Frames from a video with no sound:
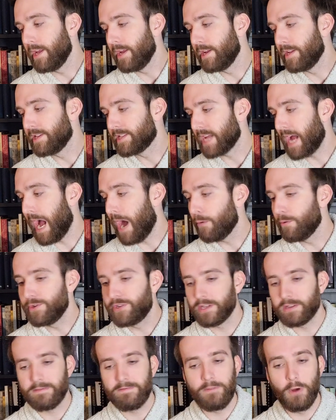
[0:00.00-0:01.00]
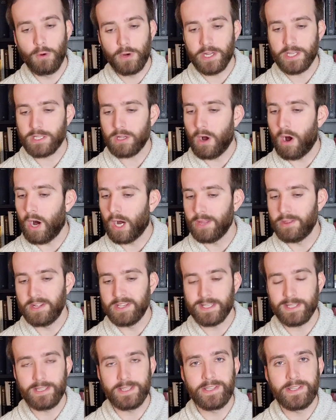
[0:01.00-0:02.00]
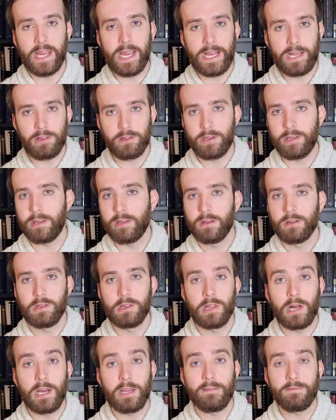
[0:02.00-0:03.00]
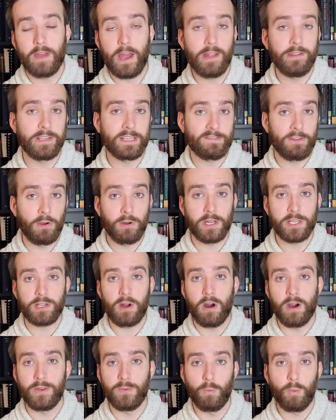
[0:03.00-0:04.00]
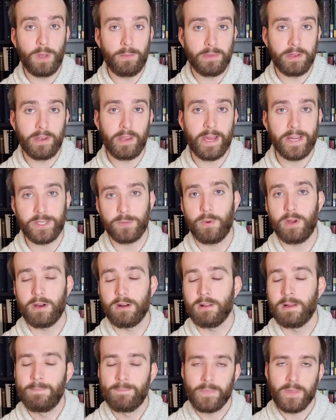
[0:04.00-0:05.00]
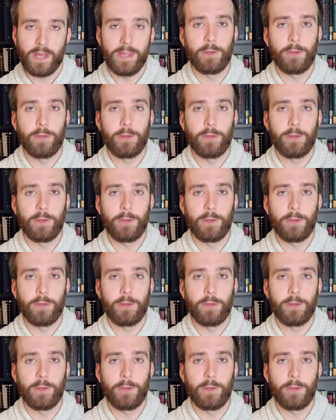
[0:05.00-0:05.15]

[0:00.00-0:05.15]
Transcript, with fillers: is how it just focused on this daily life and this focus on women as well.